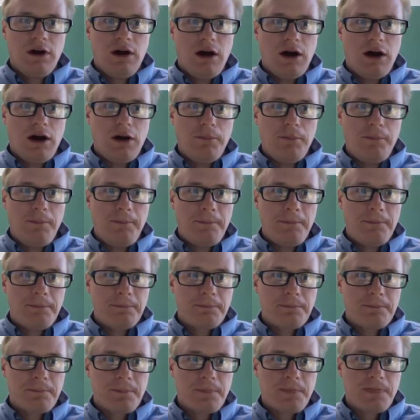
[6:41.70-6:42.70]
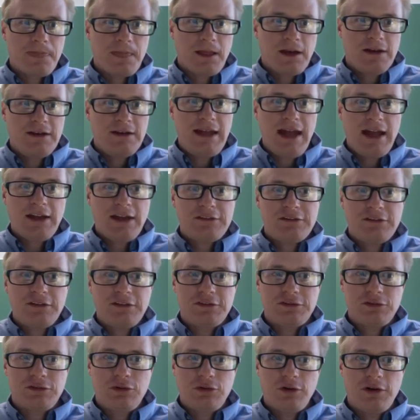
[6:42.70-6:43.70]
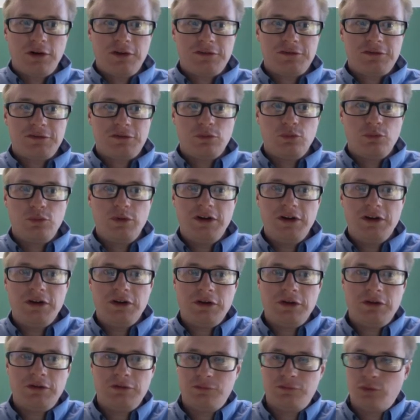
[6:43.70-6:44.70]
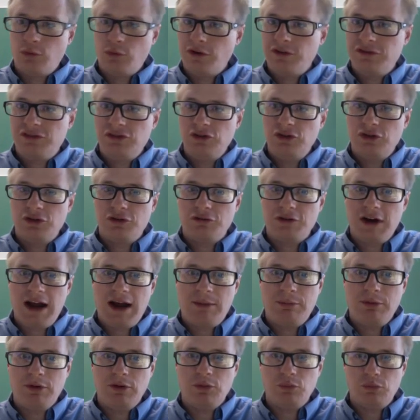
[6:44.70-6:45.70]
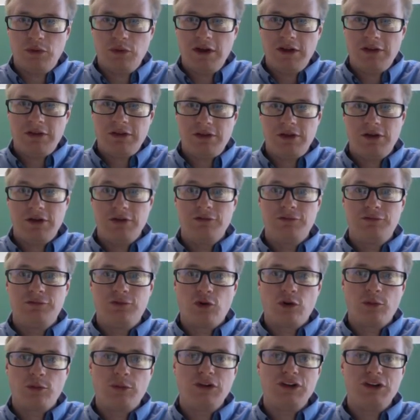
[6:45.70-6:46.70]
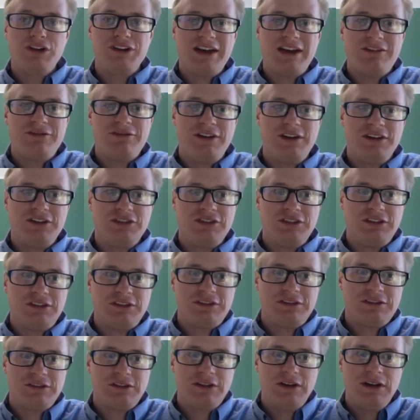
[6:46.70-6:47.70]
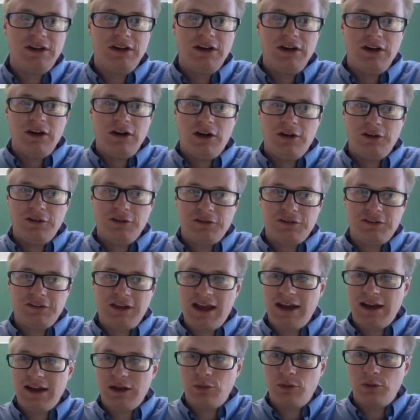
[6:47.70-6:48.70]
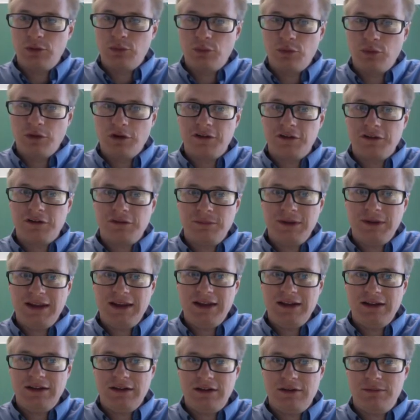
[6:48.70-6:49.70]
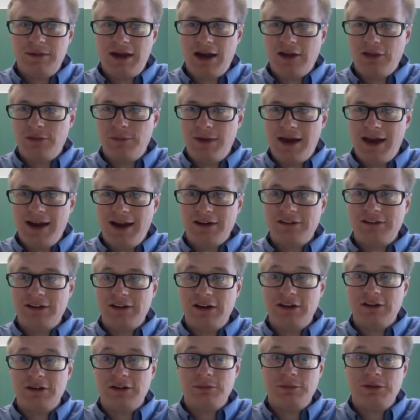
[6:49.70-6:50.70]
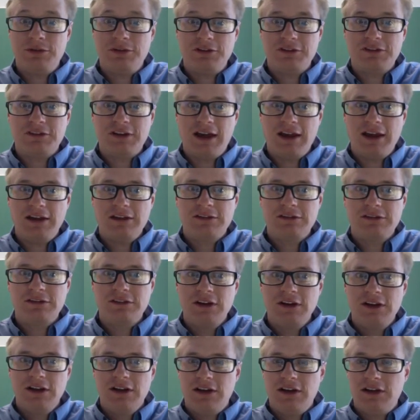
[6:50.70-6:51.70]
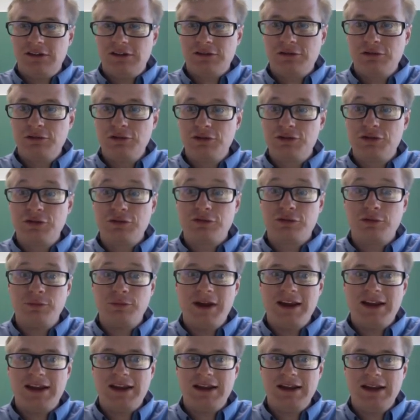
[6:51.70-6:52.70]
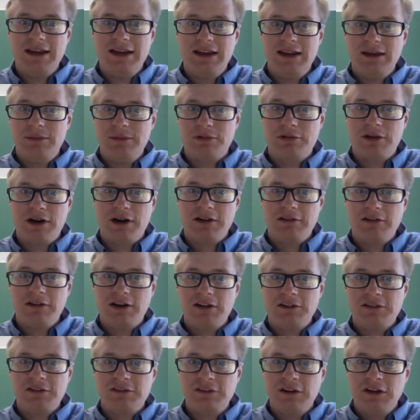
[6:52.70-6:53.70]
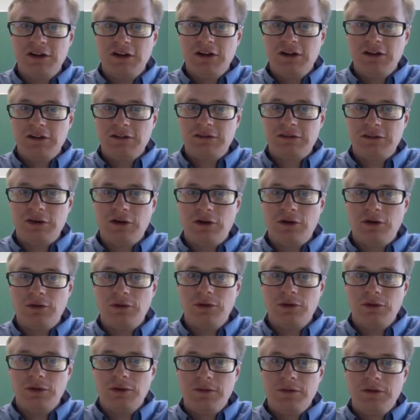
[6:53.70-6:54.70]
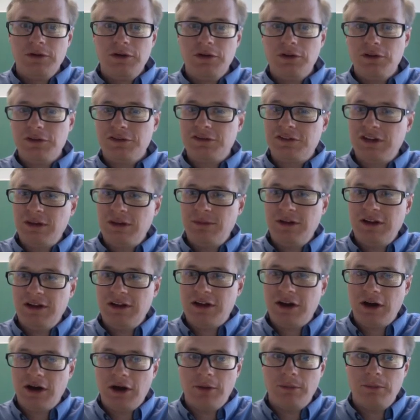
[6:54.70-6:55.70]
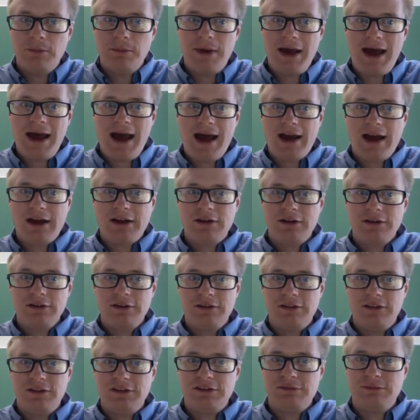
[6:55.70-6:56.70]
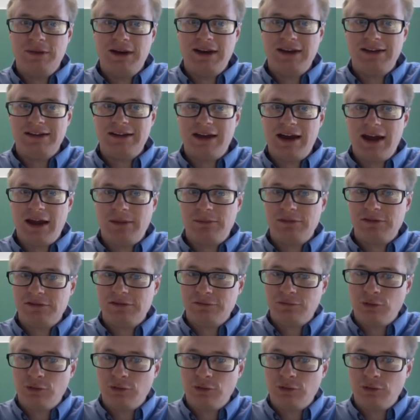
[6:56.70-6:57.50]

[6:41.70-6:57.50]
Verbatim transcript: Uh, next, this course will force you to grapple with formal definitions. Understanding what words mean in mathematics and computer science is crucial for making any progress, so you'll see me come back to this many times.